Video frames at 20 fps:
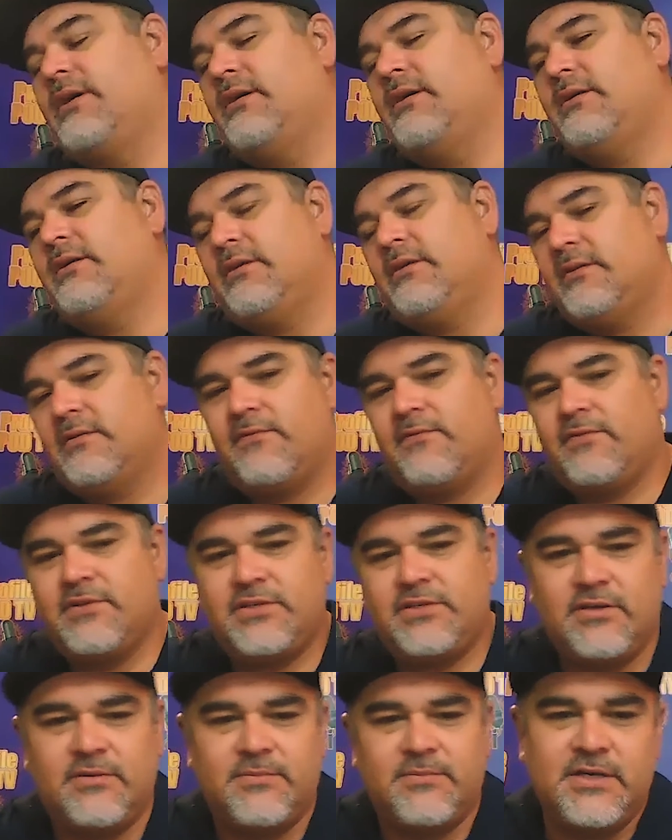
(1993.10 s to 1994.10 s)
Okay. For
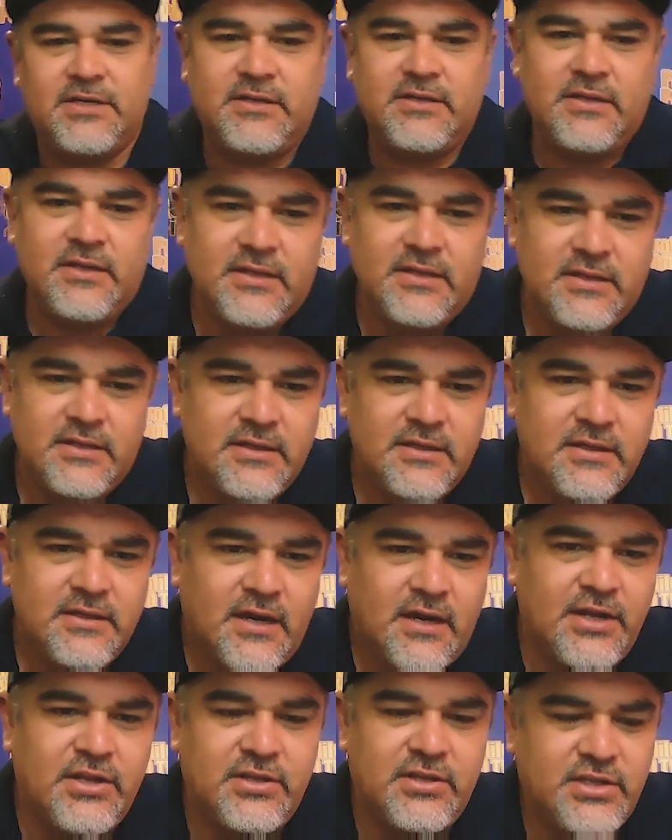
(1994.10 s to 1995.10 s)
sure, man.
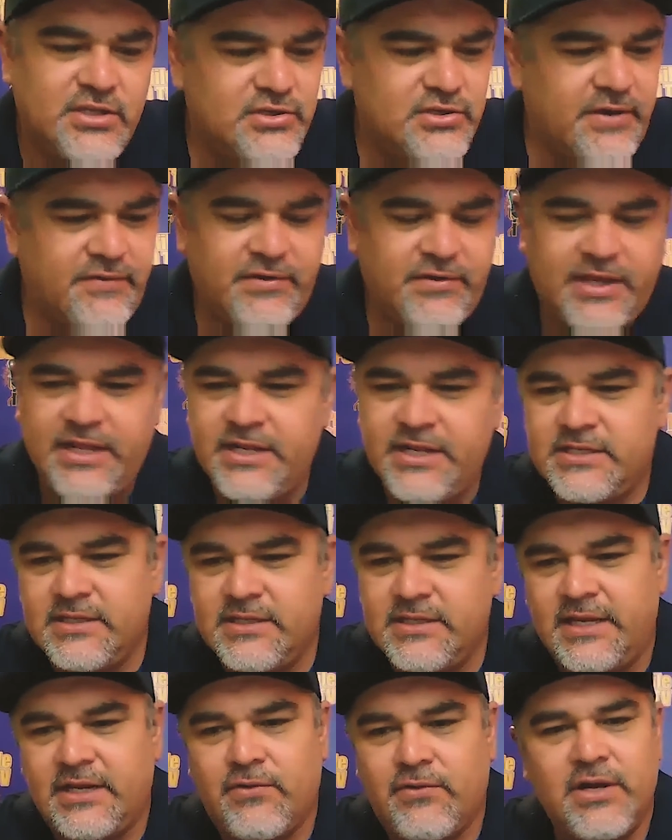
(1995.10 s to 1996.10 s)
Did you ever get
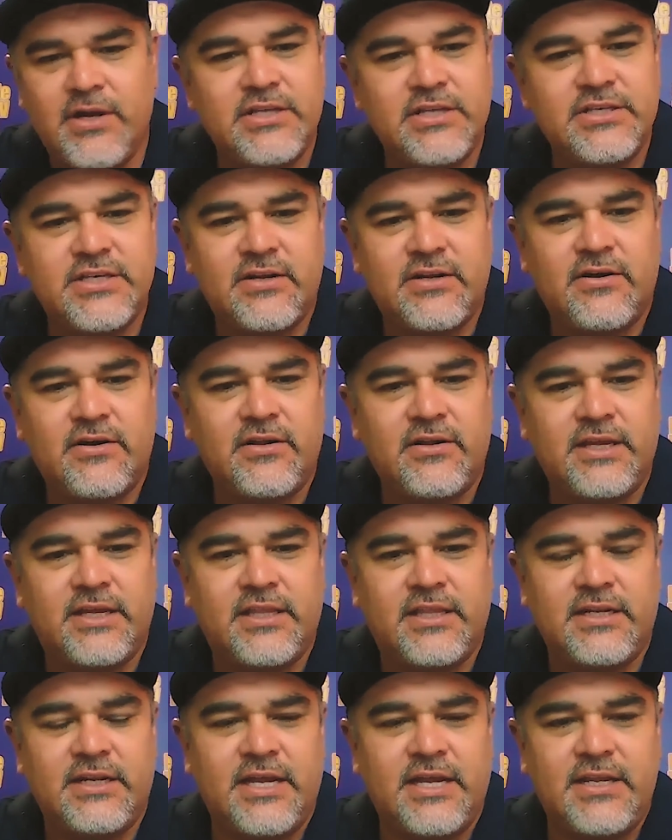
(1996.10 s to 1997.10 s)
into like grunge at all?
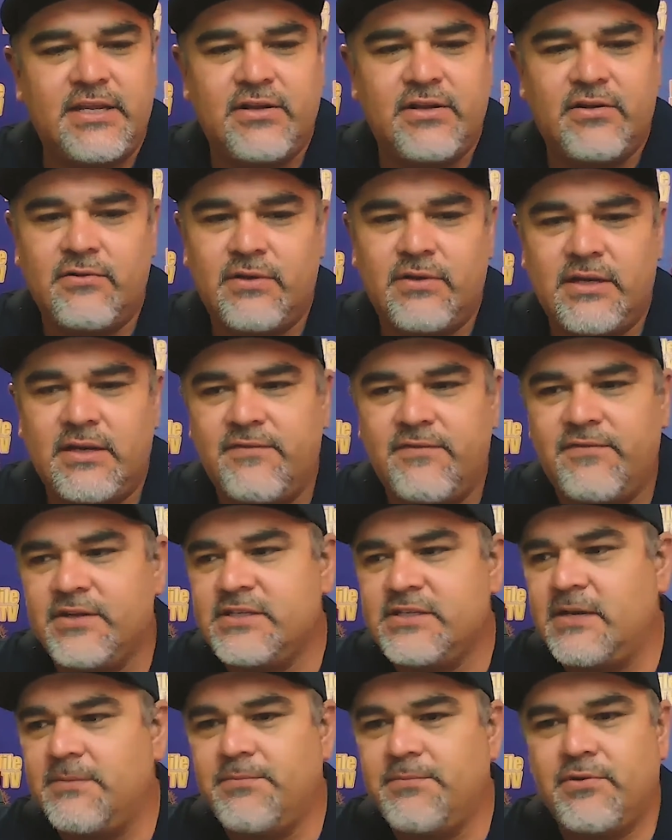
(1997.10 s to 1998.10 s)
Like the night, for
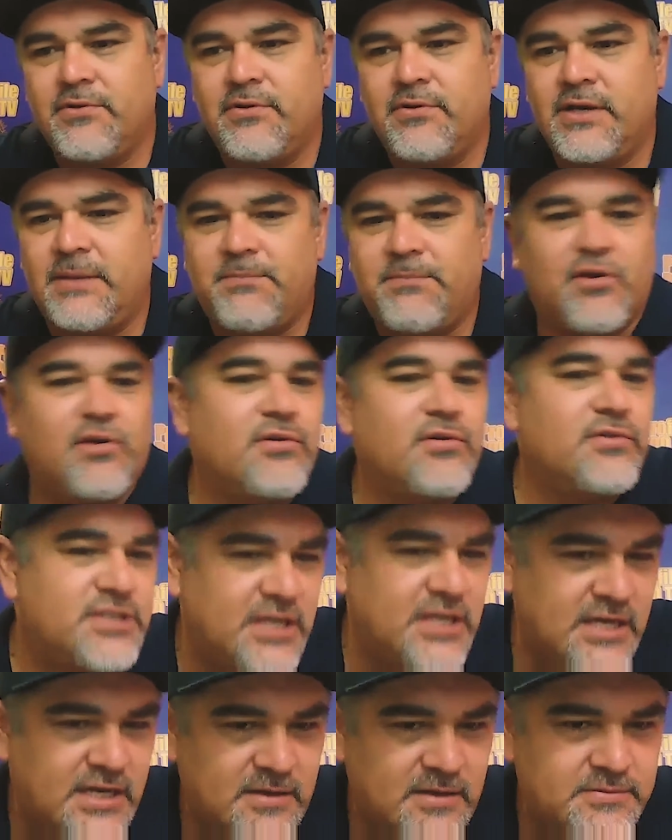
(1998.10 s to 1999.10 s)
example, like Pearl
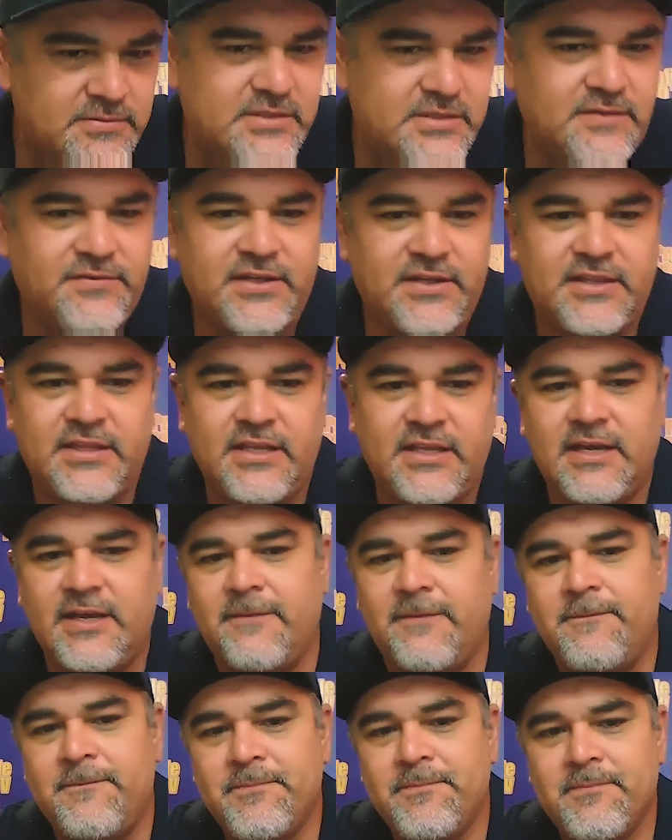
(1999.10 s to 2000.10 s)
Jam, stuff like
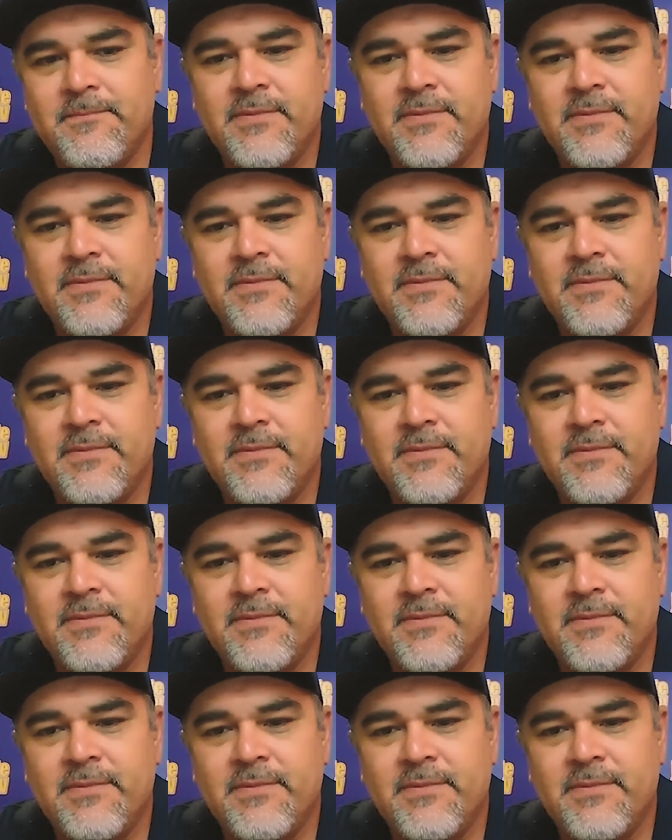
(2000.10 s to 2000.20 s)
that.